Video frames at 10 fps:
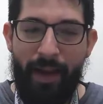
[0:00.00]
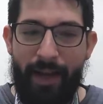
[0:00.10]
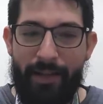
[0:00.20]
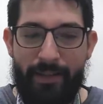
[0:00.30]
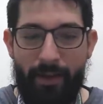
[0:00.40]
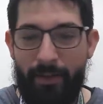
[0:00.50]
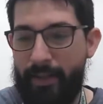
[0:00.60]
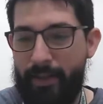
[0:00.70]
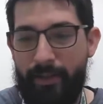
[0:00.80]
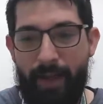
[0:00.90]
I saw
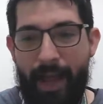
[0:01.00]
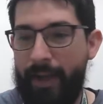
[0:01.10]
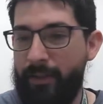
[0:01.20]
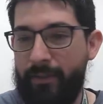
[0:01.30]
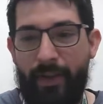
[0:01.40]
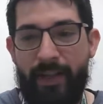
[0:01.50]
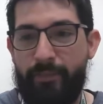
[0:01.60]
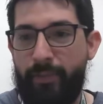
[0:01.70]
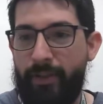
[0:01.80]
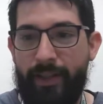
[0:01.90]
the ad on
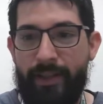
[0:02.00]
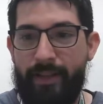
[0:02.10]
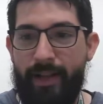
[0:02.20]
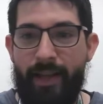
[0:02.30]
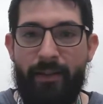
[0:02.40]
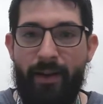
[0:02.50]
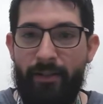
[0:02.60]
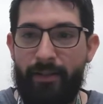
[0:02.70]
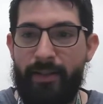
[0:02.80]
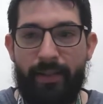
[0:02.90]
Facebook. They said, hey,
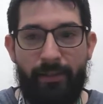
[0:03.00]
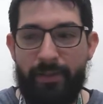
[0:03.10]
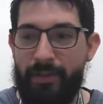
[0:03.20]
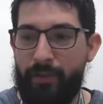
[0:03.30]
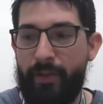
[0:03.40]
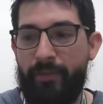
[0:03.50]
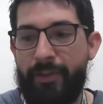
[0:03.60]
call us, tell your story